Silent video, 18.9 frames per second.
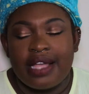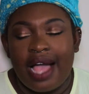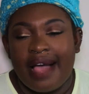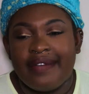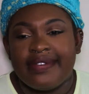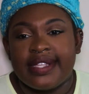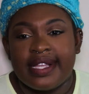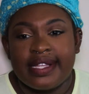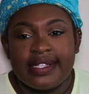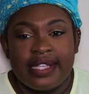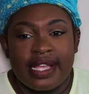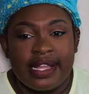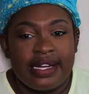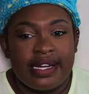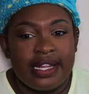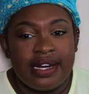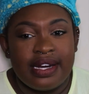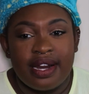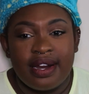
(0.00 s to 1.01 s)
As I said
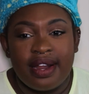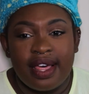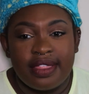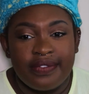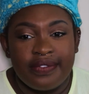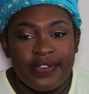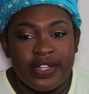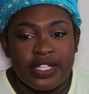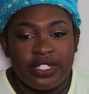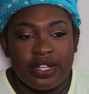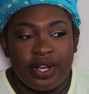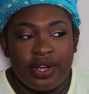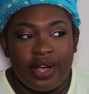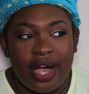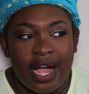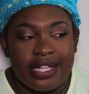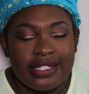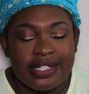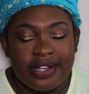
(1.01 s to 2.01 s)
in another video,
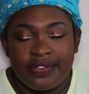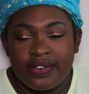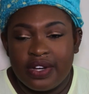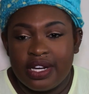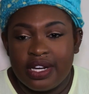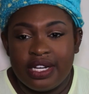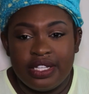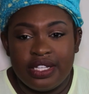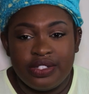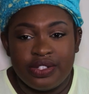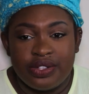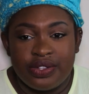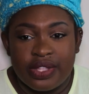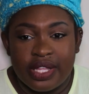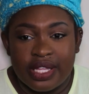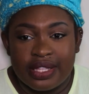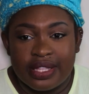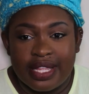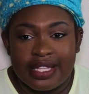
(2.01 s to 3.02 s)
I definitely do
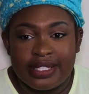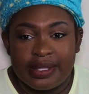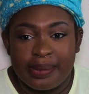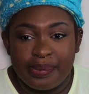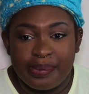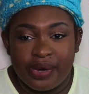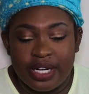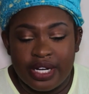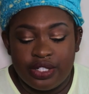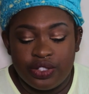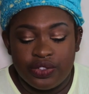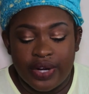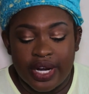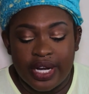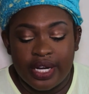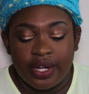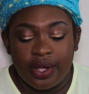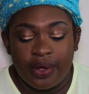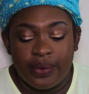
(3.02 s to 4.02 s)
think there's a brain
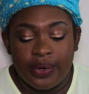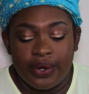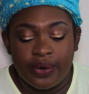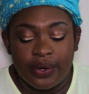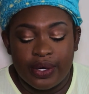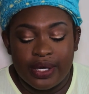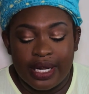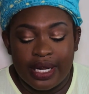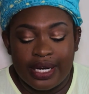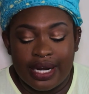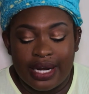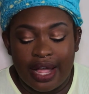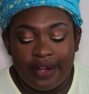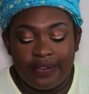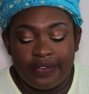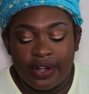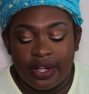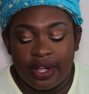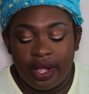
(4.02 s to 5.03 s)
drain going on in
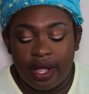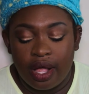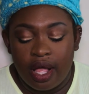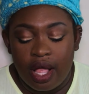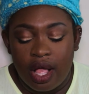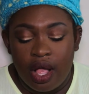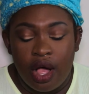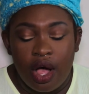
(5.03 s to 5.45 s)
Africa.